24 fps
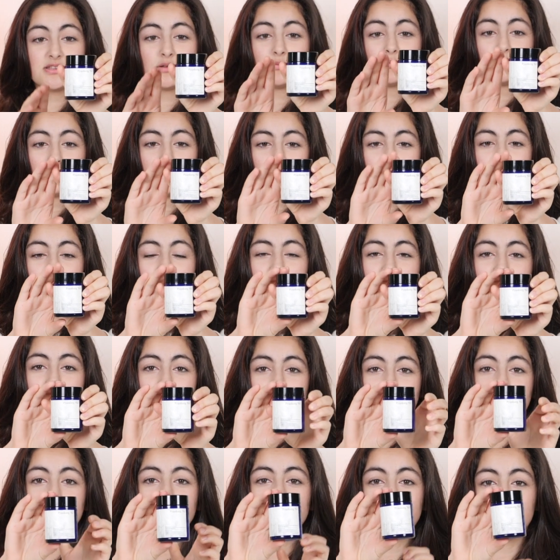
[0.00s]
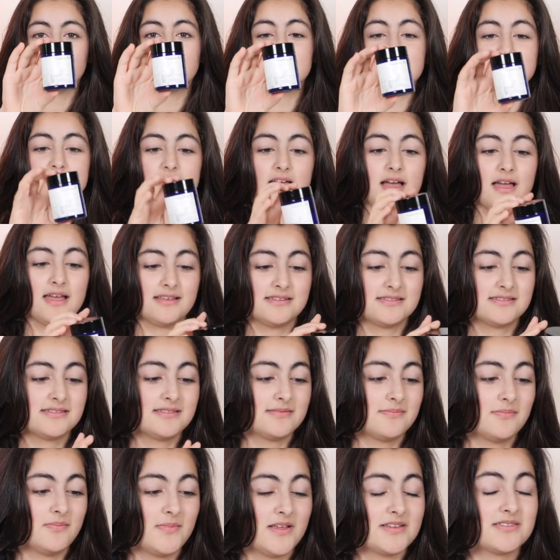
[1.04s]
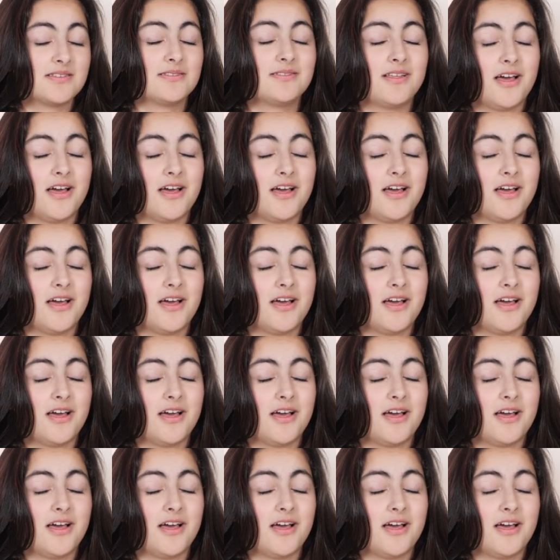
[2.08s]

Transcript: a really good size. There's a